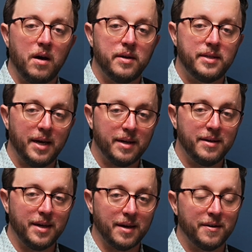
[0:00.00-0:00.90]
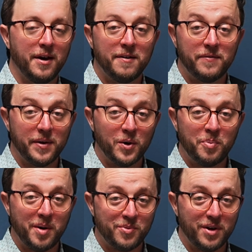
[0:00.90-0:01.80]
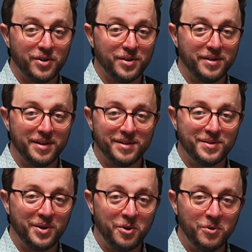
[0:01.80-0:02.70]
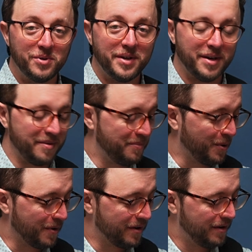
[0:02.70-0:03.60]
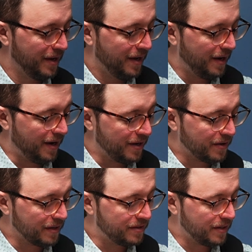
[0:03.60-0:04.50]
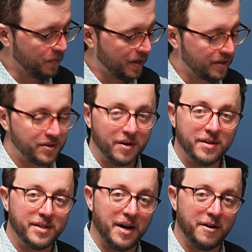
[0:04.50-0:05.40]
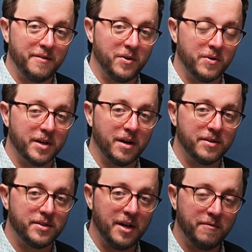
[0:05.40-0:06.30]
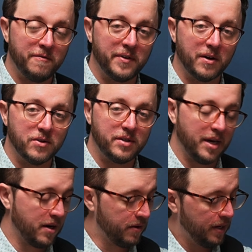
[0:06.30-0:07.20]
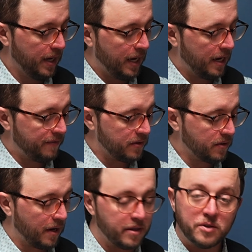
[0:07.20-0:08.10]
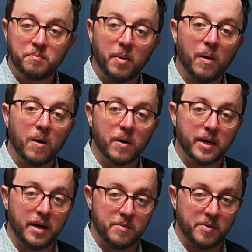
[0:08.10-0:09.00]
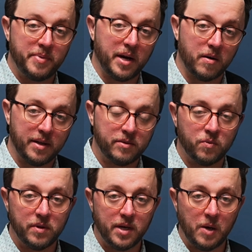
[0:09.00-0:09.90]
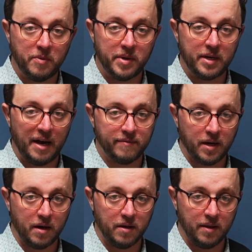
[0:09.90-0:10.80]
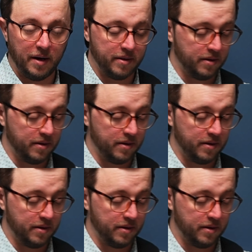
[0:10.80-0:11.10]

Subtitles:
Technique. Finger preparation is hugely important. You can see when I start this out, I've already got several fingers down, and I've also got this bar kind of prepared. That's really helping me navigate a lot of